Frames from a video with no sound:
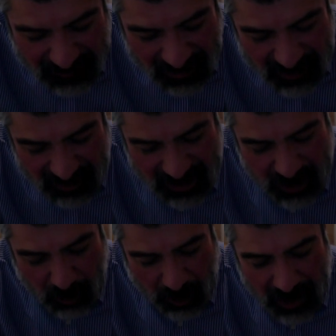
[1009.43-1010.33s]
So this
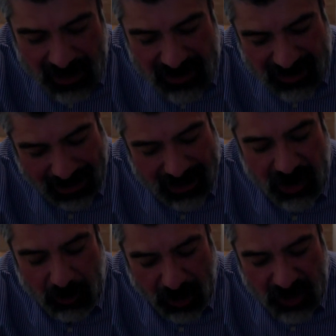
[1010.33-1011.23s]
is where
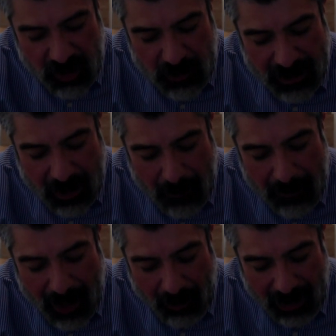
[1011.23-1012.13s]
skeletal muscles become
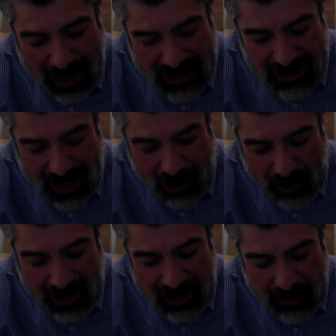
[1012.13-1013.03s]
paralyzed. Ah,
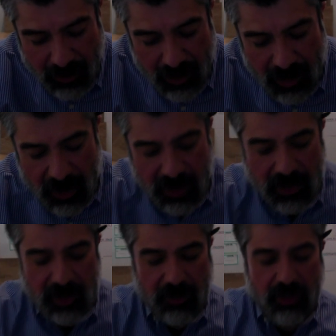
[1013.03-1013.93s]
right here.
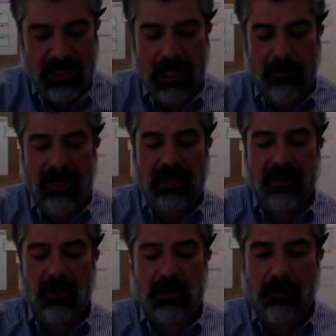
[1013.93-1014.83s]
So there's going to be,
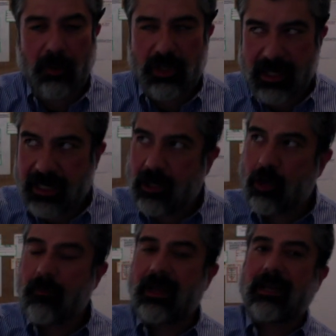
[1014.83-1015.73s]
there's
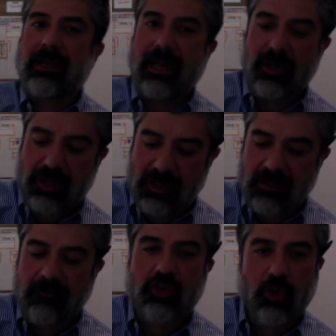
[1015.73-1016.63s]
particular medications
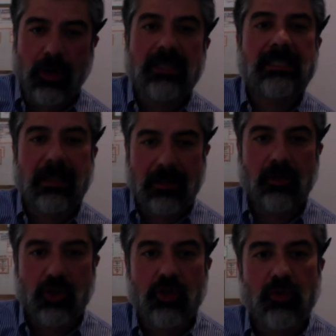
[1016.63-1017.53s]
of choice that
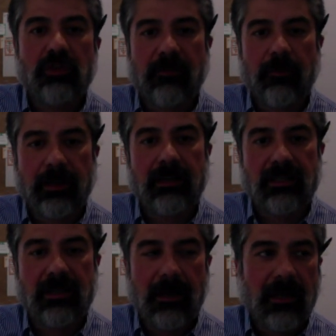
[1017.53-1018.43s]
they'll choose for
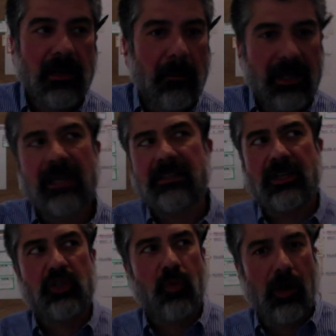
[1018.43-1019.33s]
this because
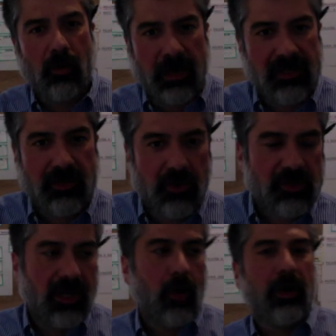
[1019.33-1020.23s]
it's well researched.
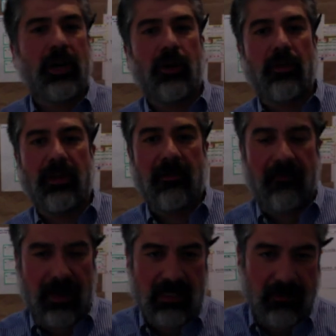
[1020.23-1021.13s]
They already know the
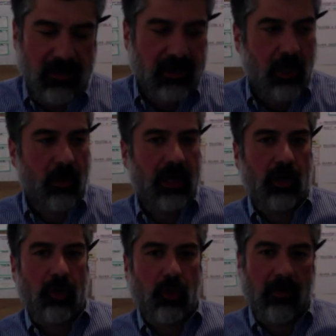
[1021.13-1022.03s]
effects of it. They already
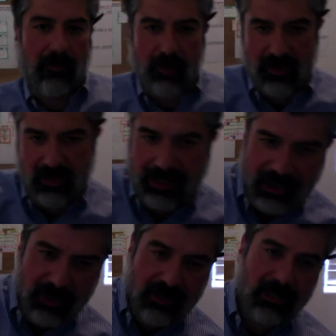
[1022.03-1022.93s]
know the reversal
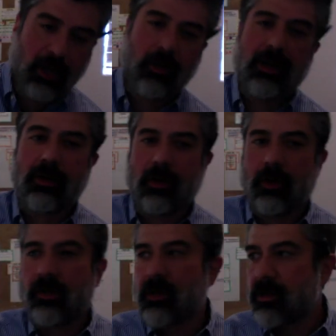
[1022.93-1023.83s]
agents. They already know